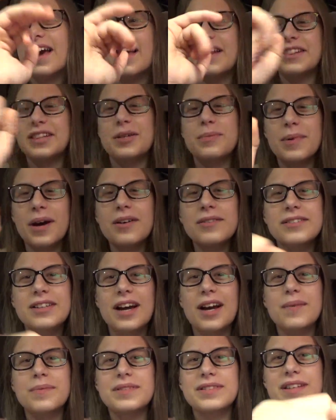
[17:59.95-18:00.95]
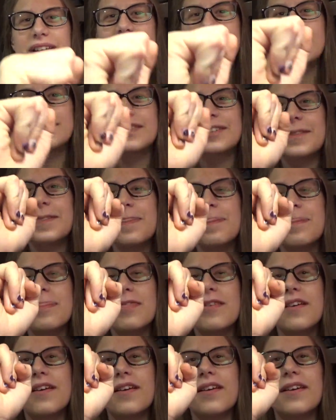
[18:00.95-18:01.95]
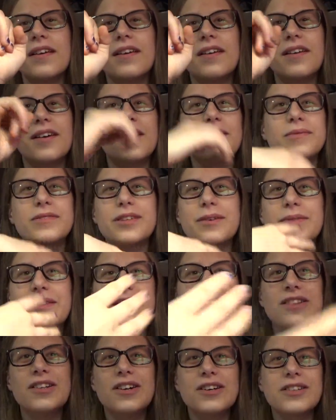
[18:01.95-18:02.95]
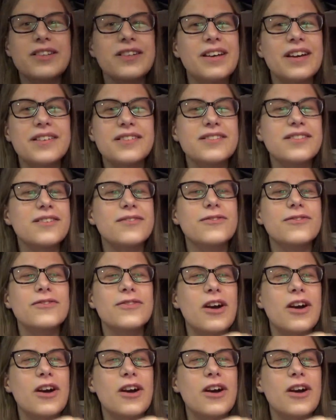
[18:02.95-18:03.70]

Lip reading: And the About tab says something along the lines of,